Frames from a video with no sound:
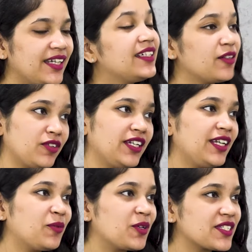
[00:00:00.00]
It
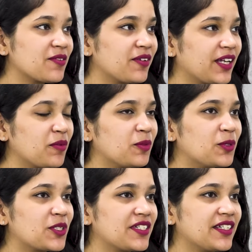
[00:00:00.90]
definitely was a very
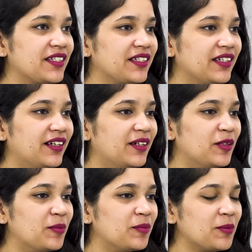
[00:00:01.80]
emotional
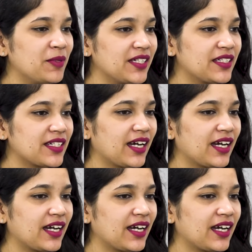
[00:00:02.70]
moment.